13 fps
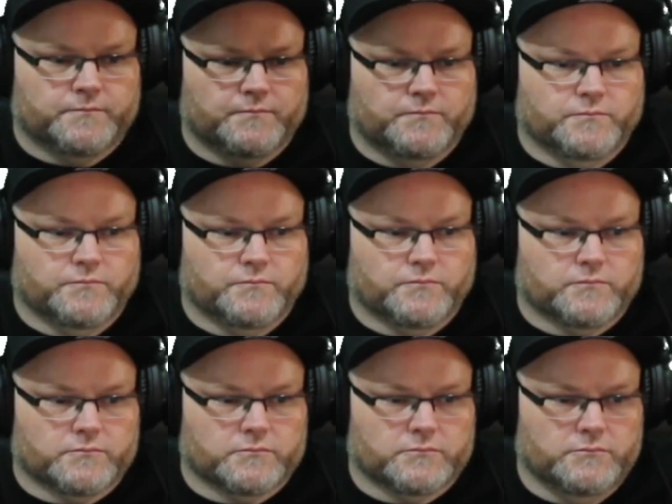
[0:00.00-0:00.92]

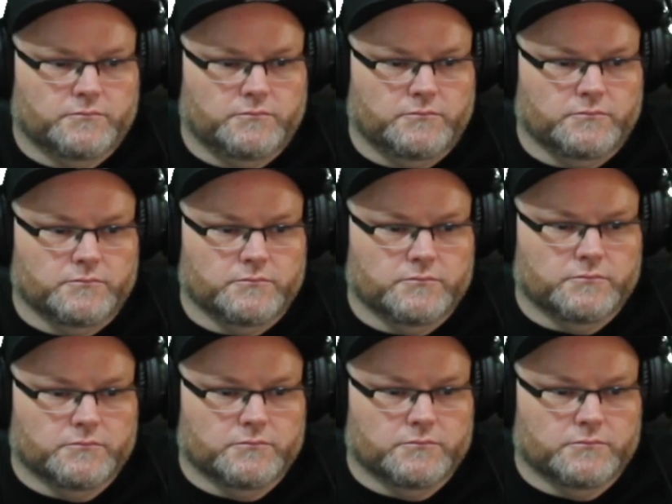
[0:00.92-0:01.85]

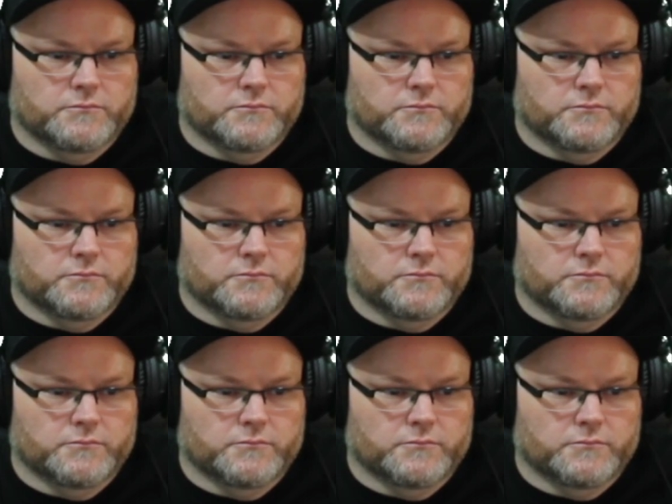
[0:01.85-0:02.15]
(silence)